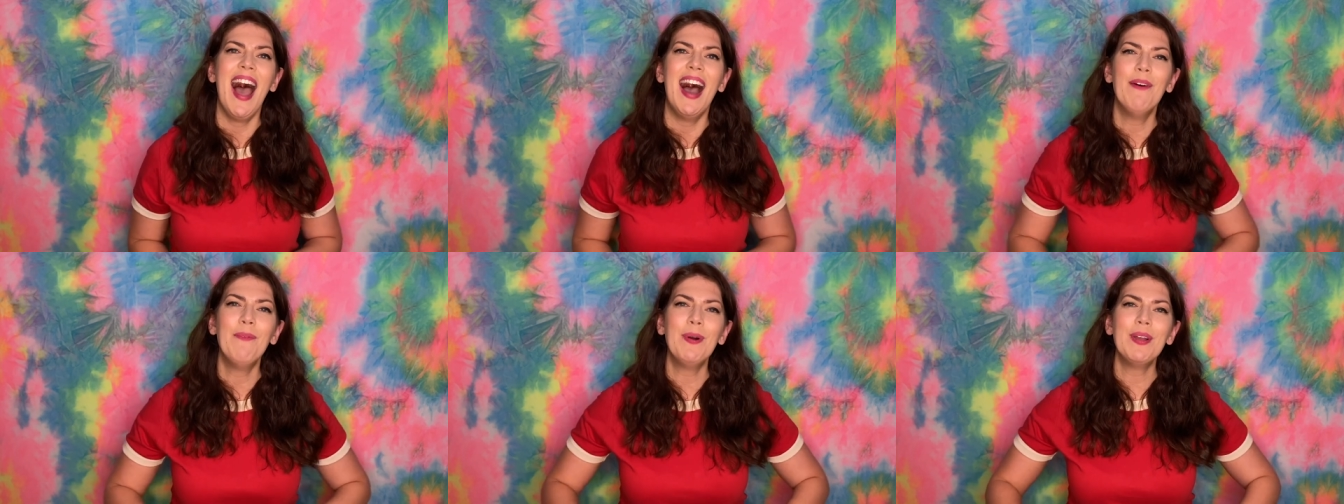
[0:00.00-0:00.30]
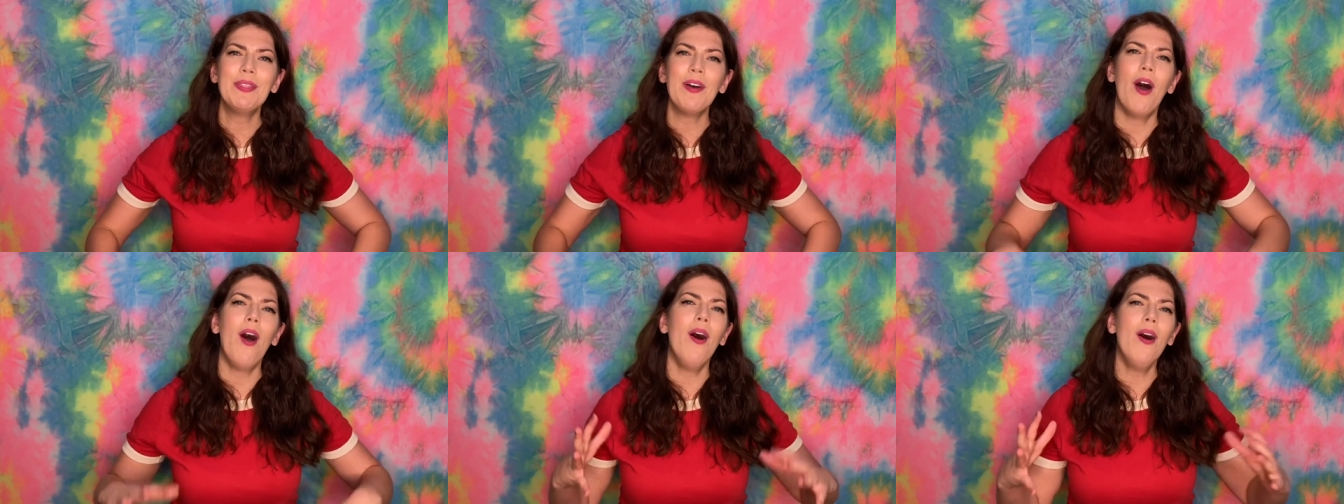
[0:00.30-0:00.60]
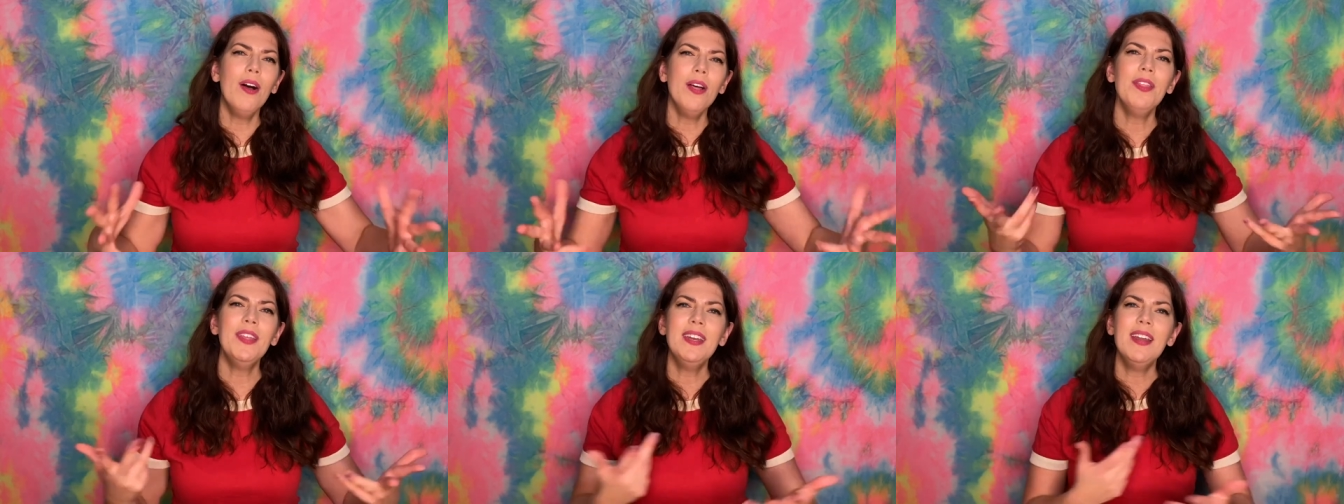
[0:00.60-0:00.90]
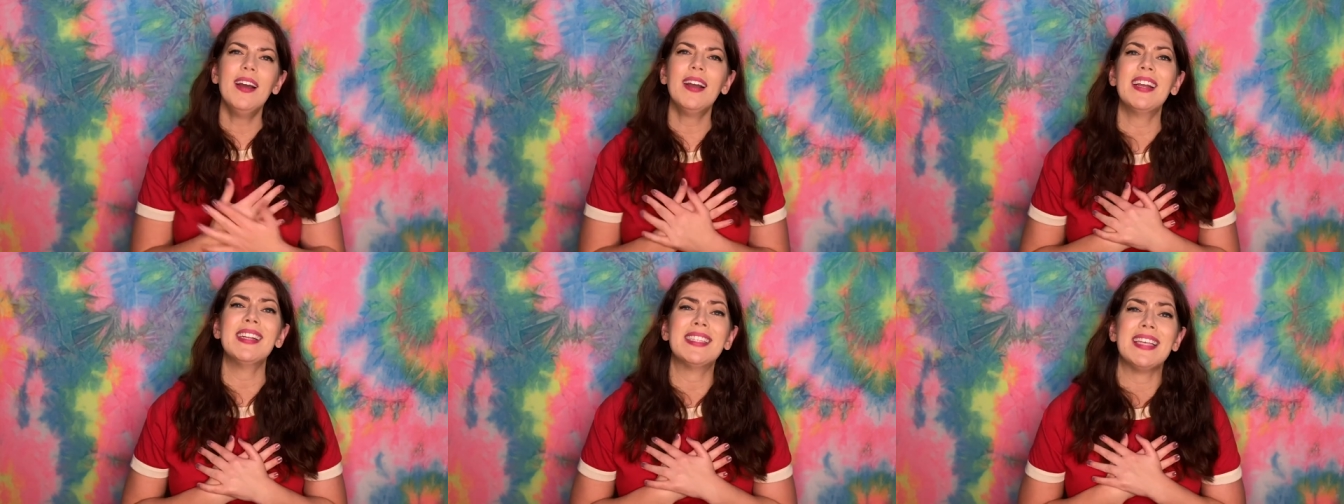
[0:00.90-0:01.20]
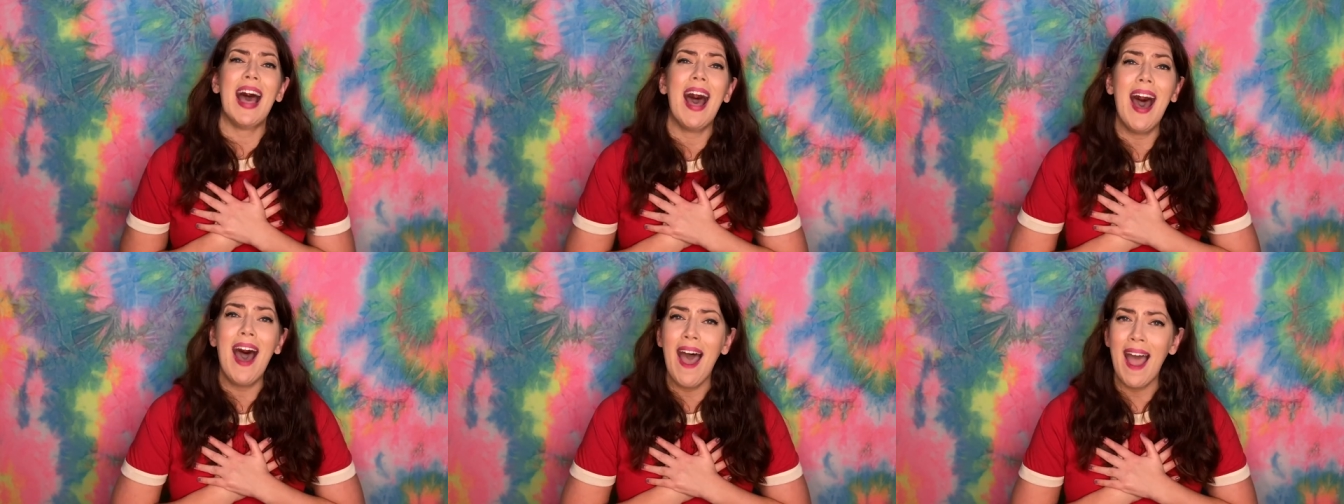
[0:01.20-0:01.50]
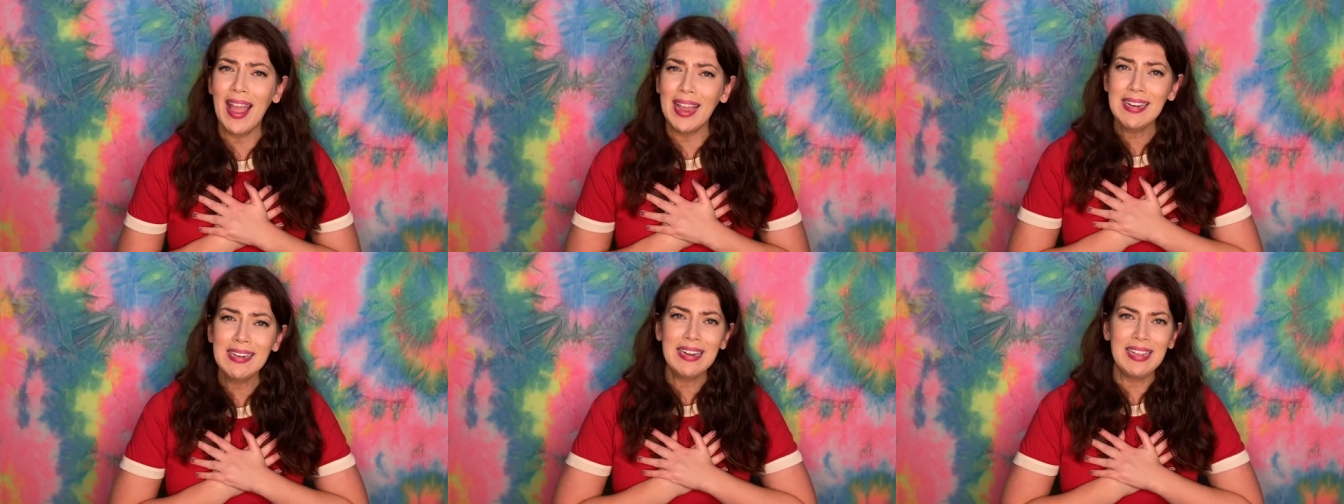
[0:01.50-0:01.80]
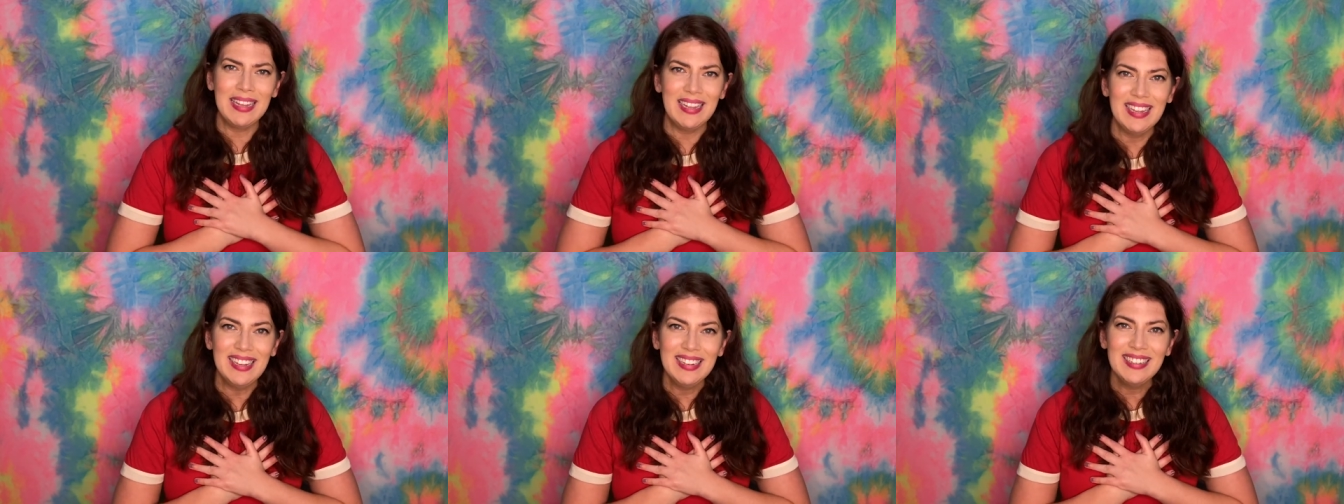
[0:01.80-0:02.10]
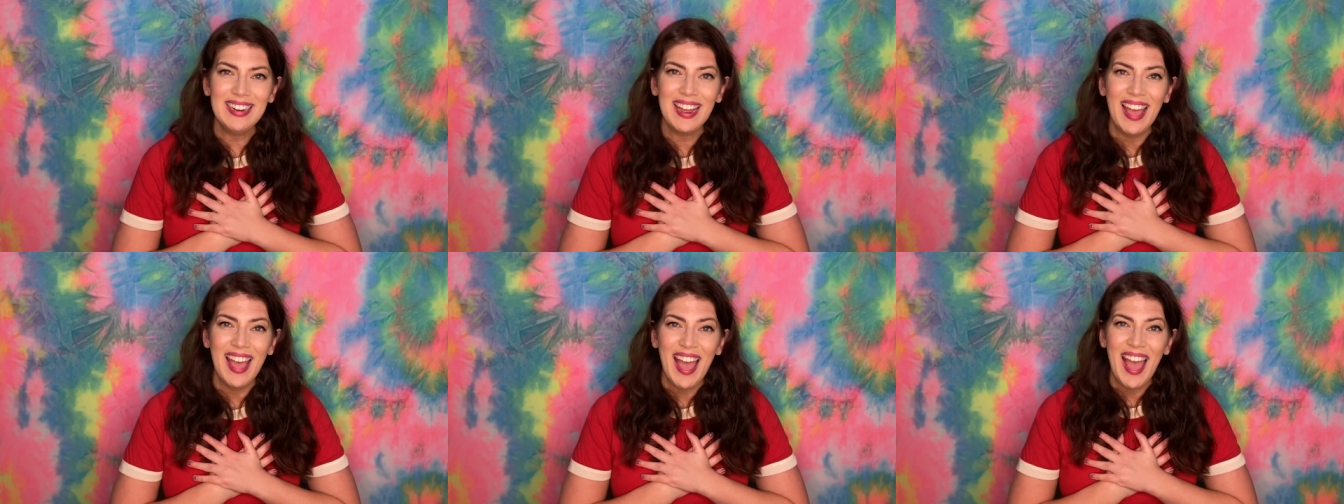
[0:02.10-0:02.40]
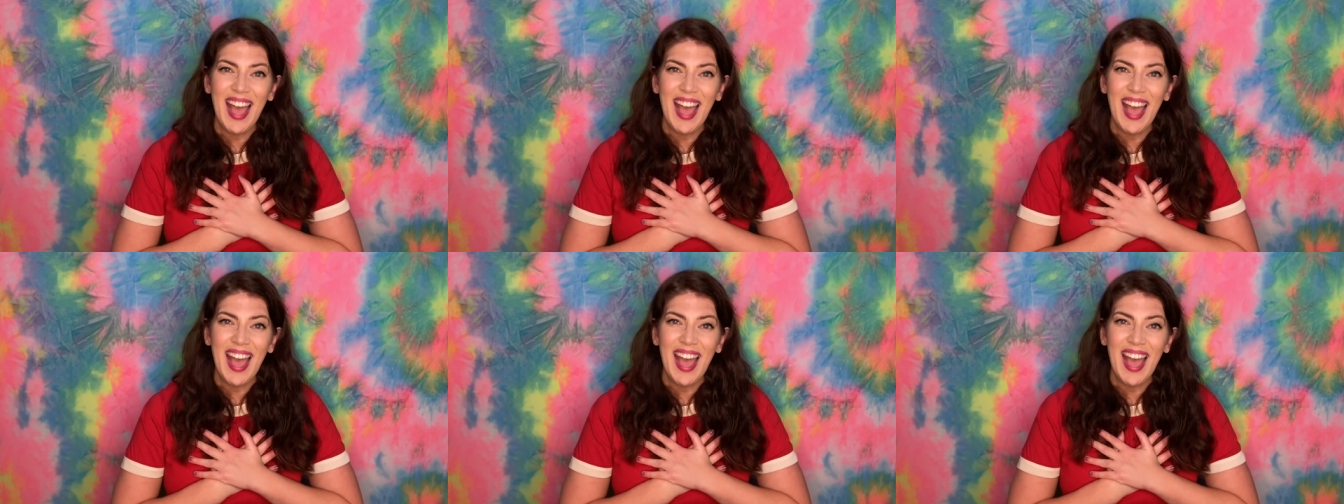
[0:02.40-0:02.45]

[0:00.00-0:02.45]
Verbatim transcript: with all the nuggets I need